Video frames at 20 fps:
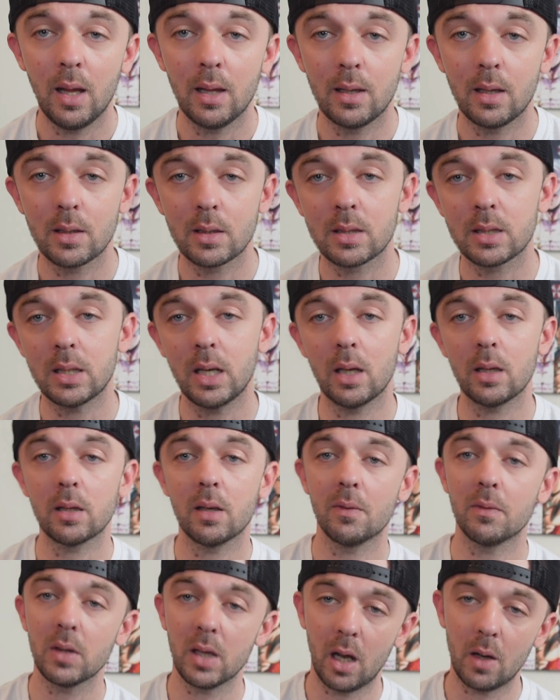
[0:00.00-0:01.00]
The
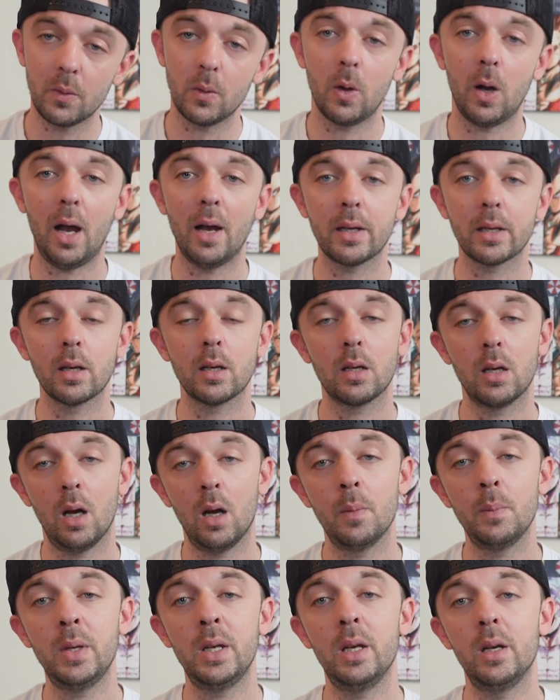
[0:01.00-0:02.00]
distinctive level, I can
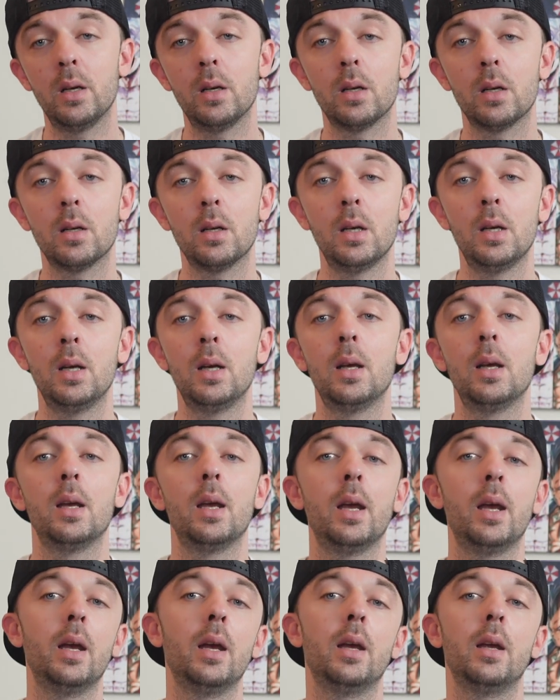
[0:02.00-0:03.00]
come here
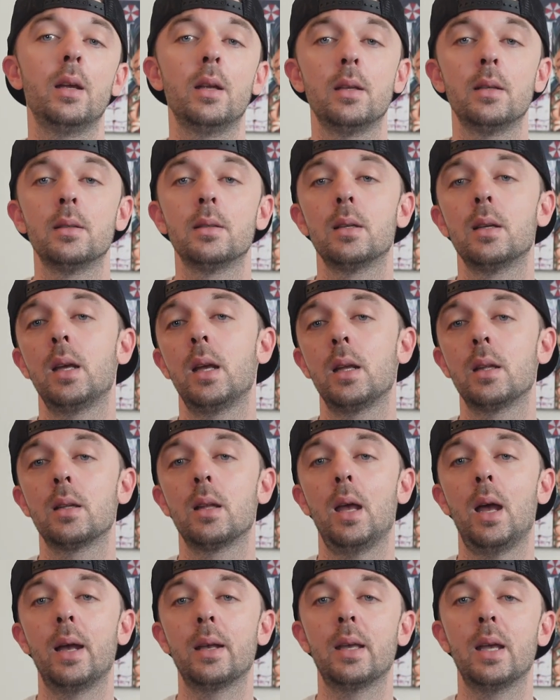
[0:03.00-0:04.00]
and
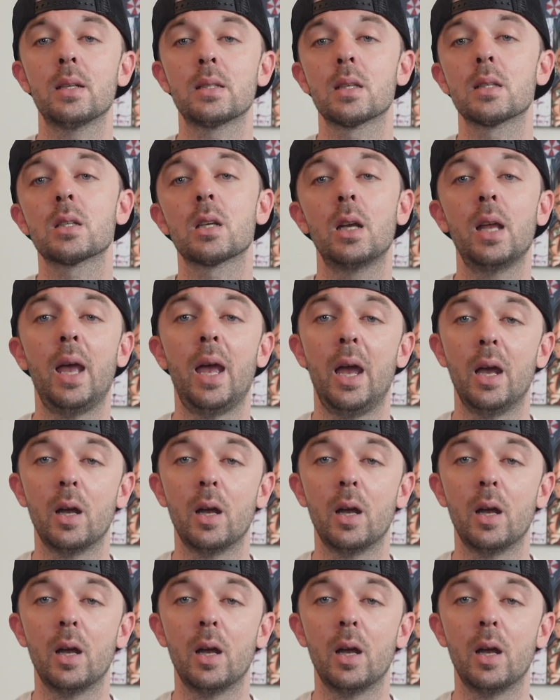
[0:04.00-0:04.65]
I guess it's going to